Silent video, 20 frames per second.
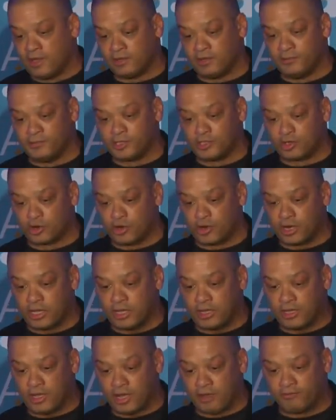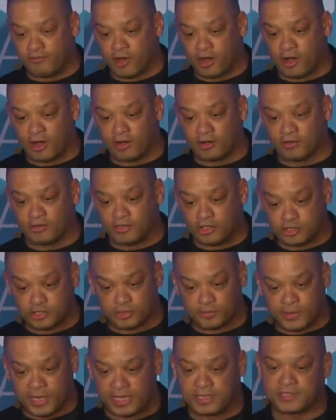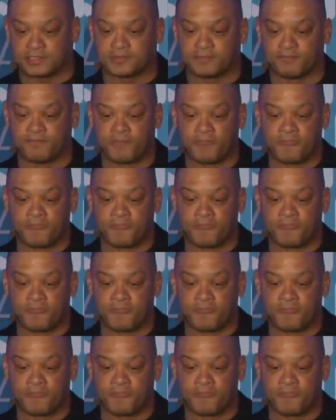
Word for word: the majority of our user base.